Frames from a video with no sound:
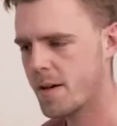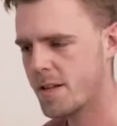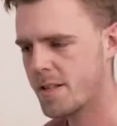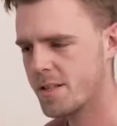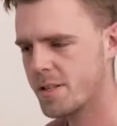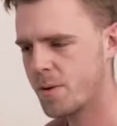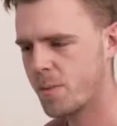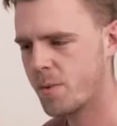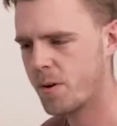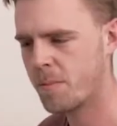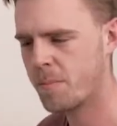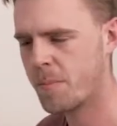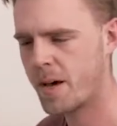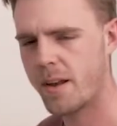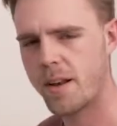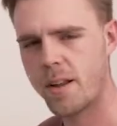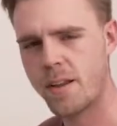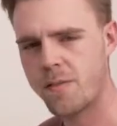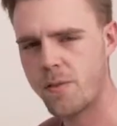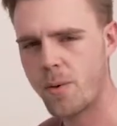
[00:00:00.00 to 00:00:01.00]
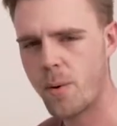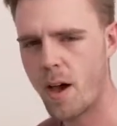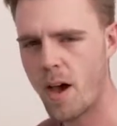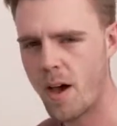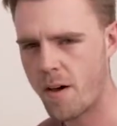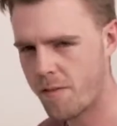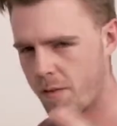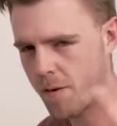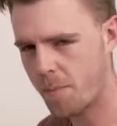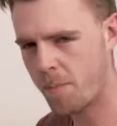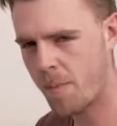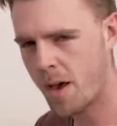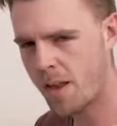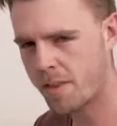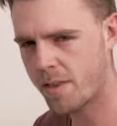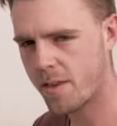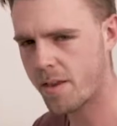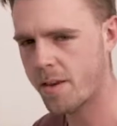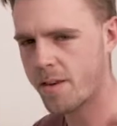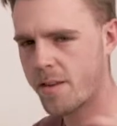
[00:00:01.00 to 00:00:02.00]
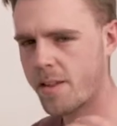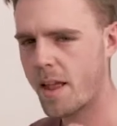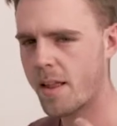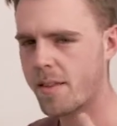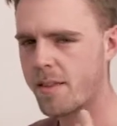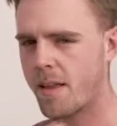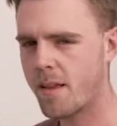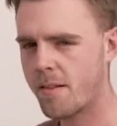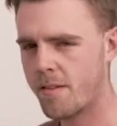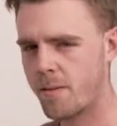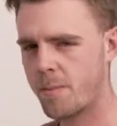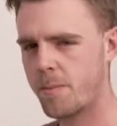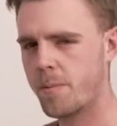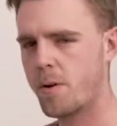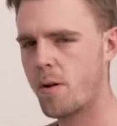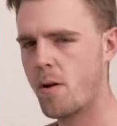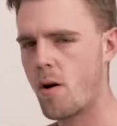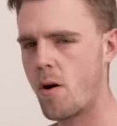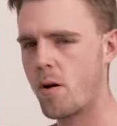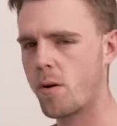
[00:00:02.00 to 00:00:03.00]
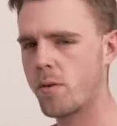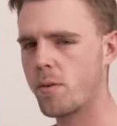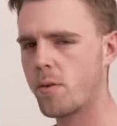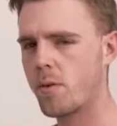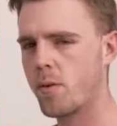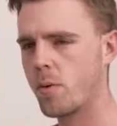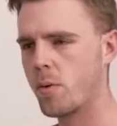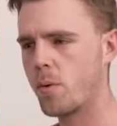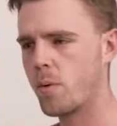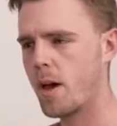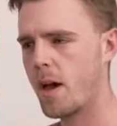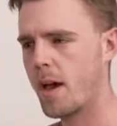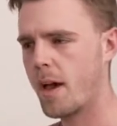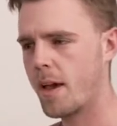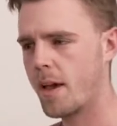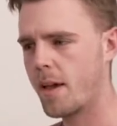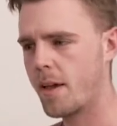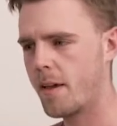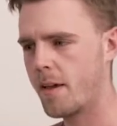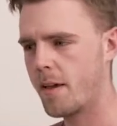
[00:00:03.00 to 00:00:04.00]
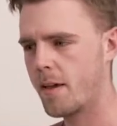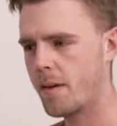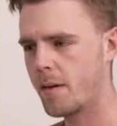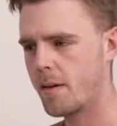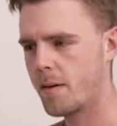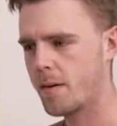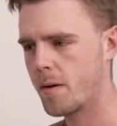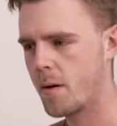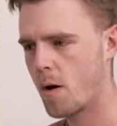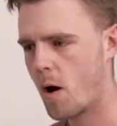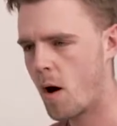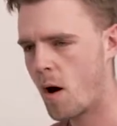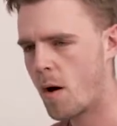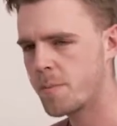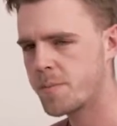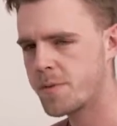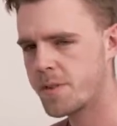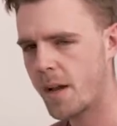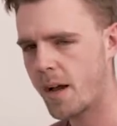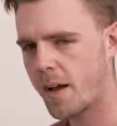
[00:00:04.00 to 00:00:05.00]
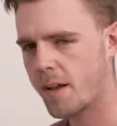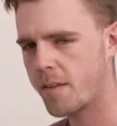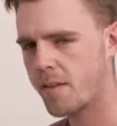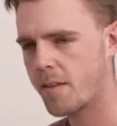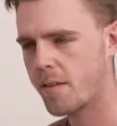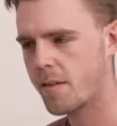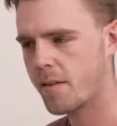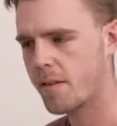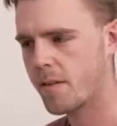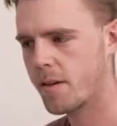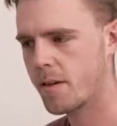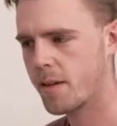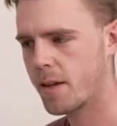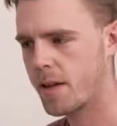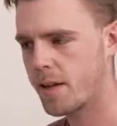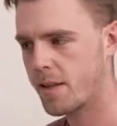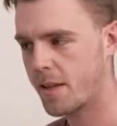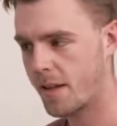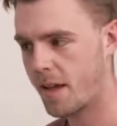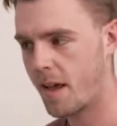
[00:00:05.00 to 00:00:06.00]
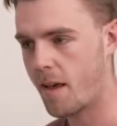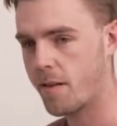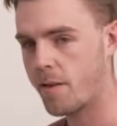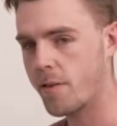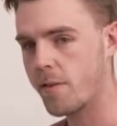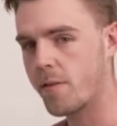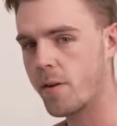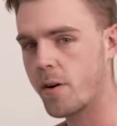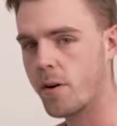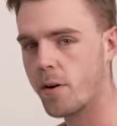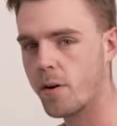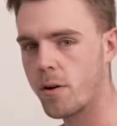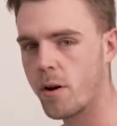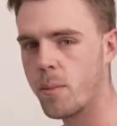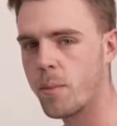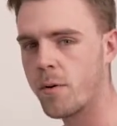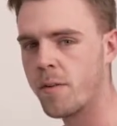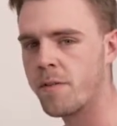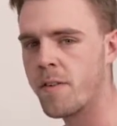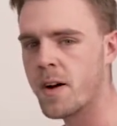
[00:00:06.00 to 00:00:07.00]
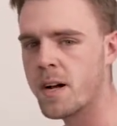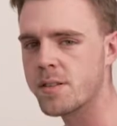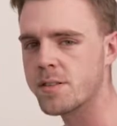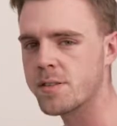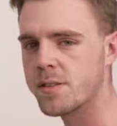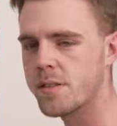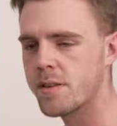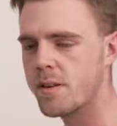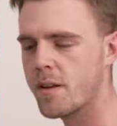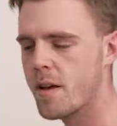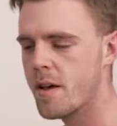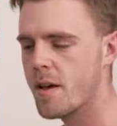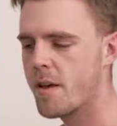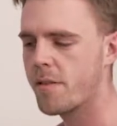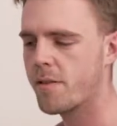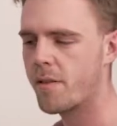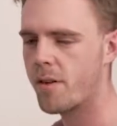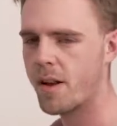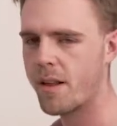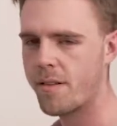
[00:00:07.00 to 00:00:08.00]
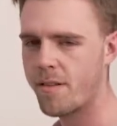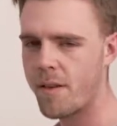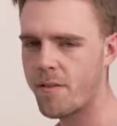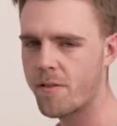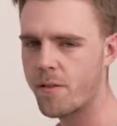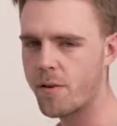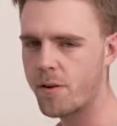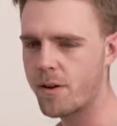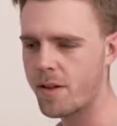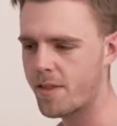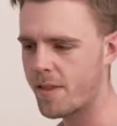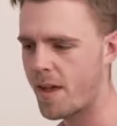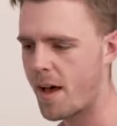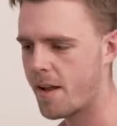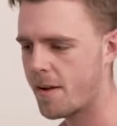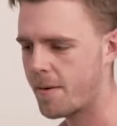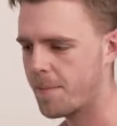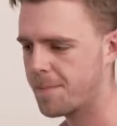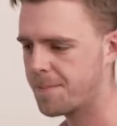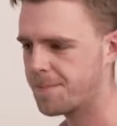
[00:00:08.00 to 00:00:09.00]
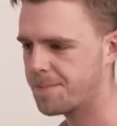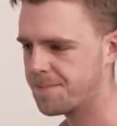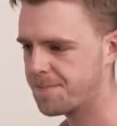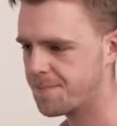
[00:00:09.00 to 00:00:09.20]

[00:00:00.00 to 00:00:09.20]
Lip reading: So what about if you have a method that doesn't belong to a object in the case of a global function? So let's have a look at that.